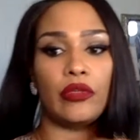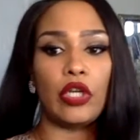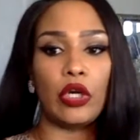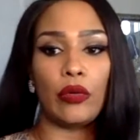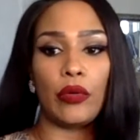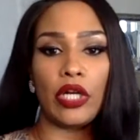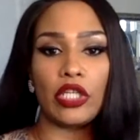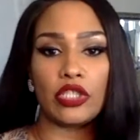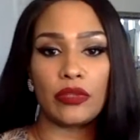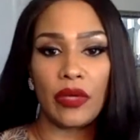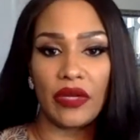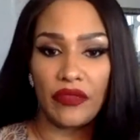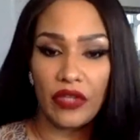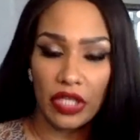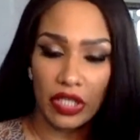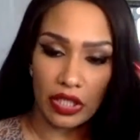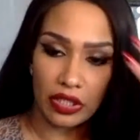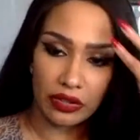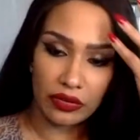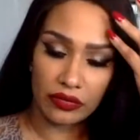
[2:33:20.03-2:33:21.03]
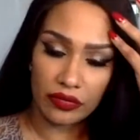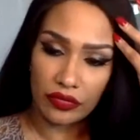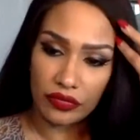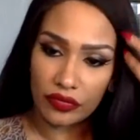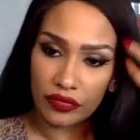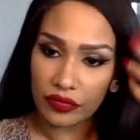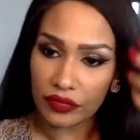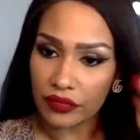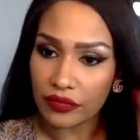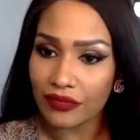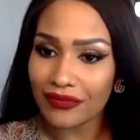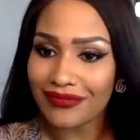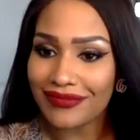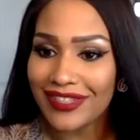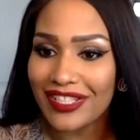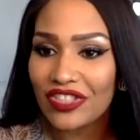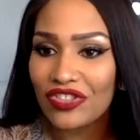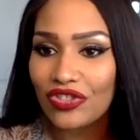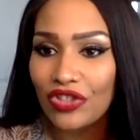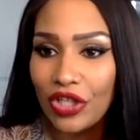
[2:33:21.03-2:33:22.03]
watching my videos
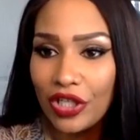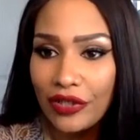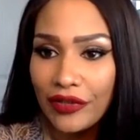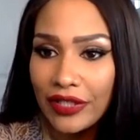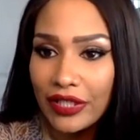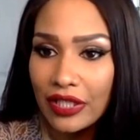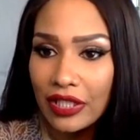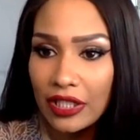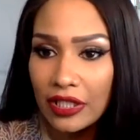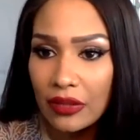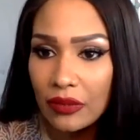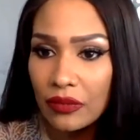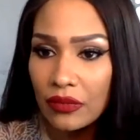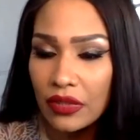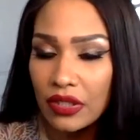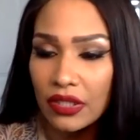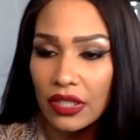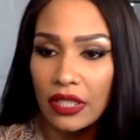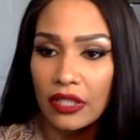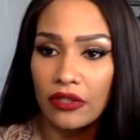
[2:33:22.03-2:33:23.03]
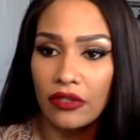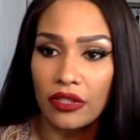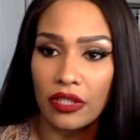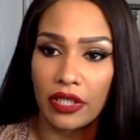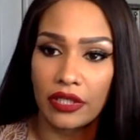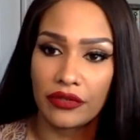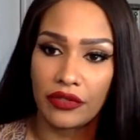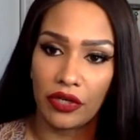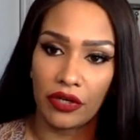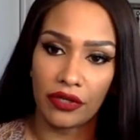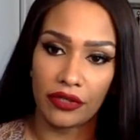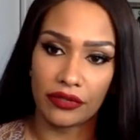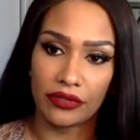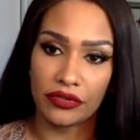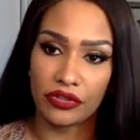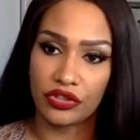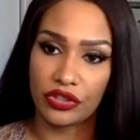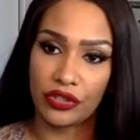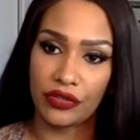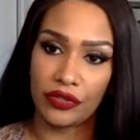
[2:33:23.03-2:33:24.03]
and sharing them. I know a lot of y'all
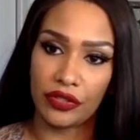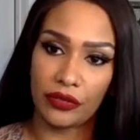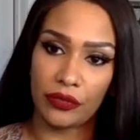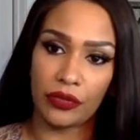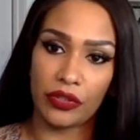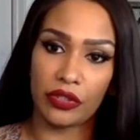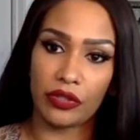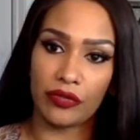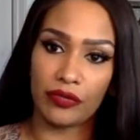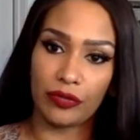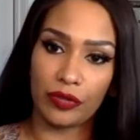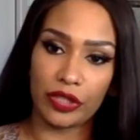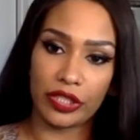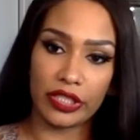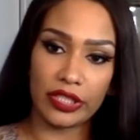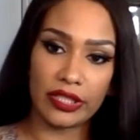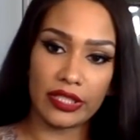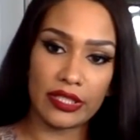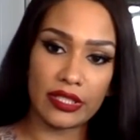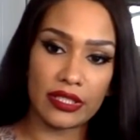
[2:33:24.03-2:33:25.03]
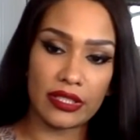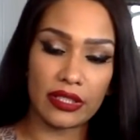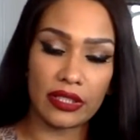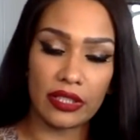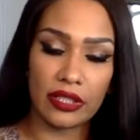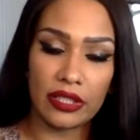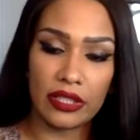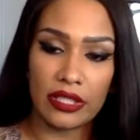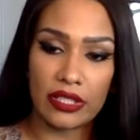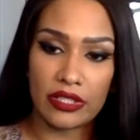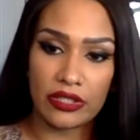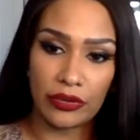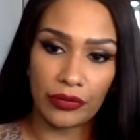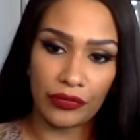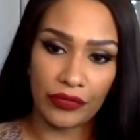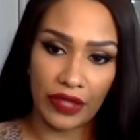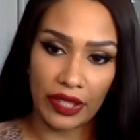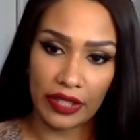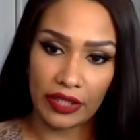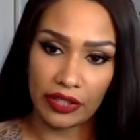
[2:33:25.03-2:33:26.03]
share them with your friends. So
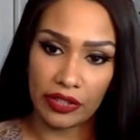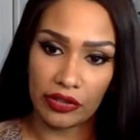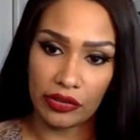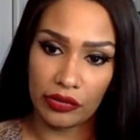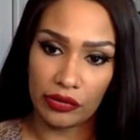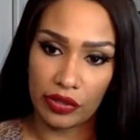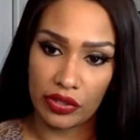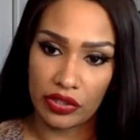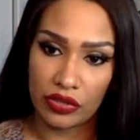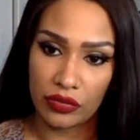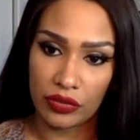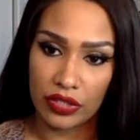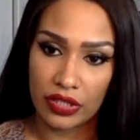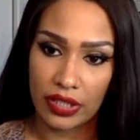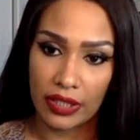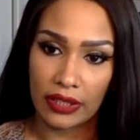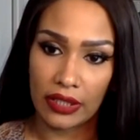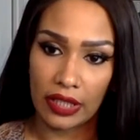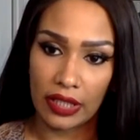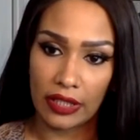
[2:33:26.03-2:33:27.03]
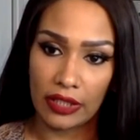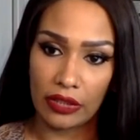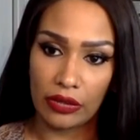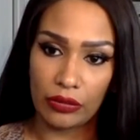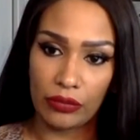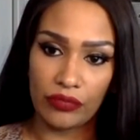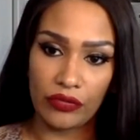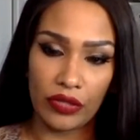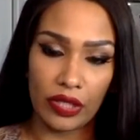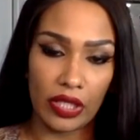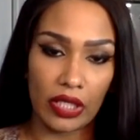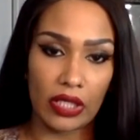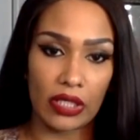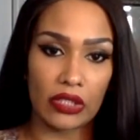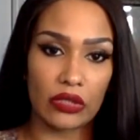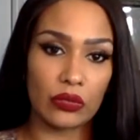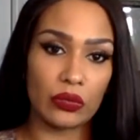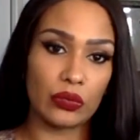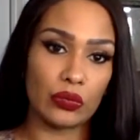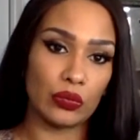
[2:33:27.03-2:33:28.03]
thank you. I just want to say thank you for
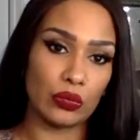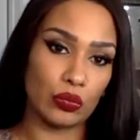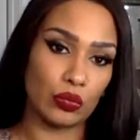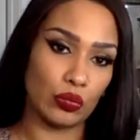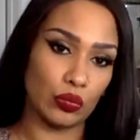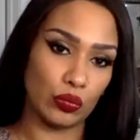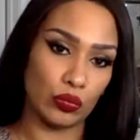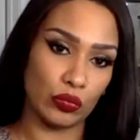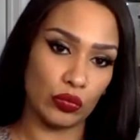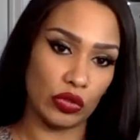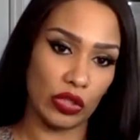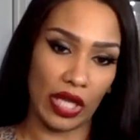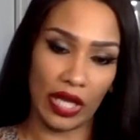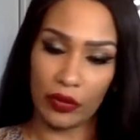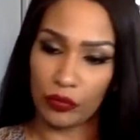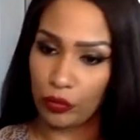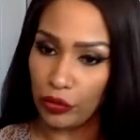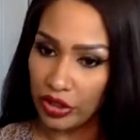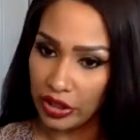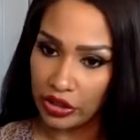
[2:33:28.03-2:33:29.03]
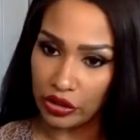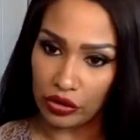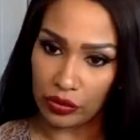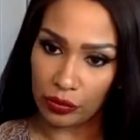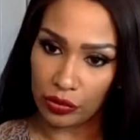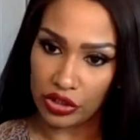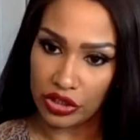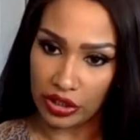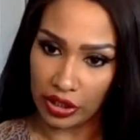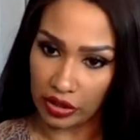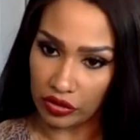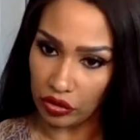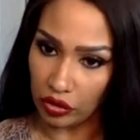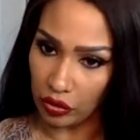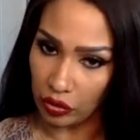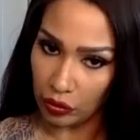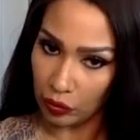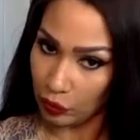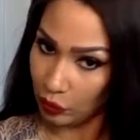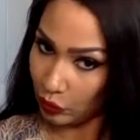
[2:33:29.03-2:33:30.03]
that. I really do appreciate
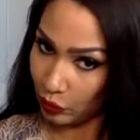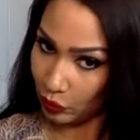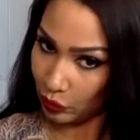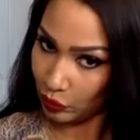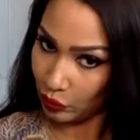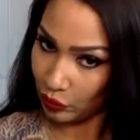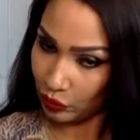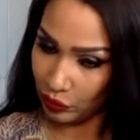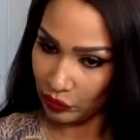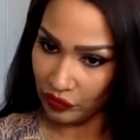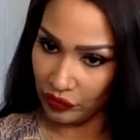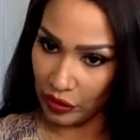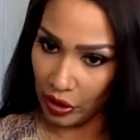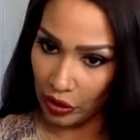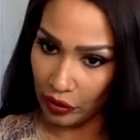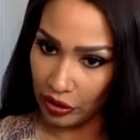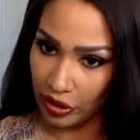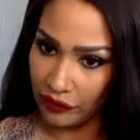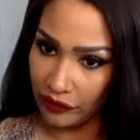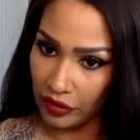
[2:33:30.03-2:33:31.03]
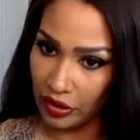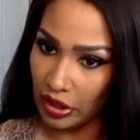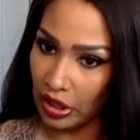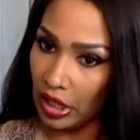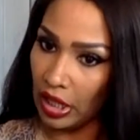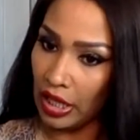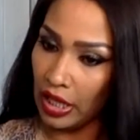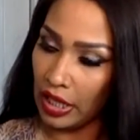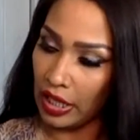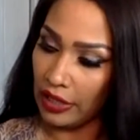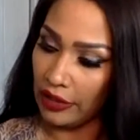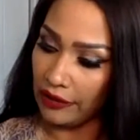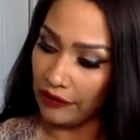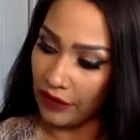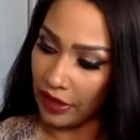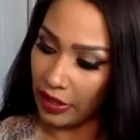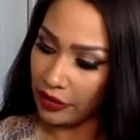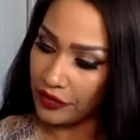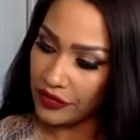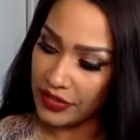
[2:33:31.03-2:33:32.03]
y'all. Y'all don't even, if
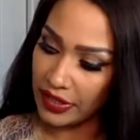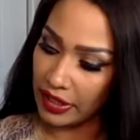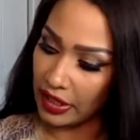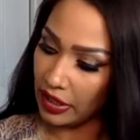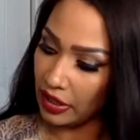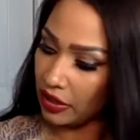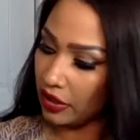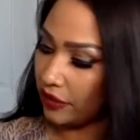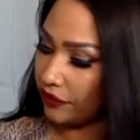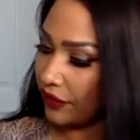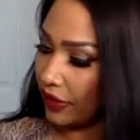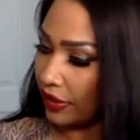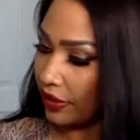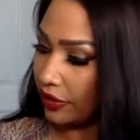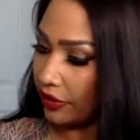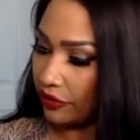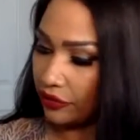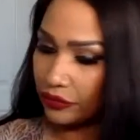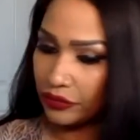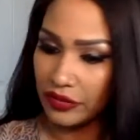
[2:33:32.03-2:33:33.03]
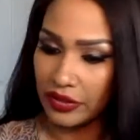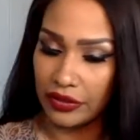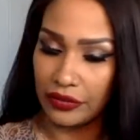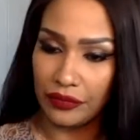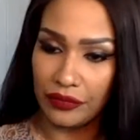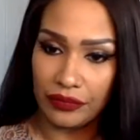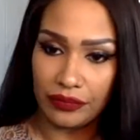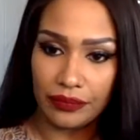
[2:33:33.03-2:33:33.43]
I don't say it enough, I do. So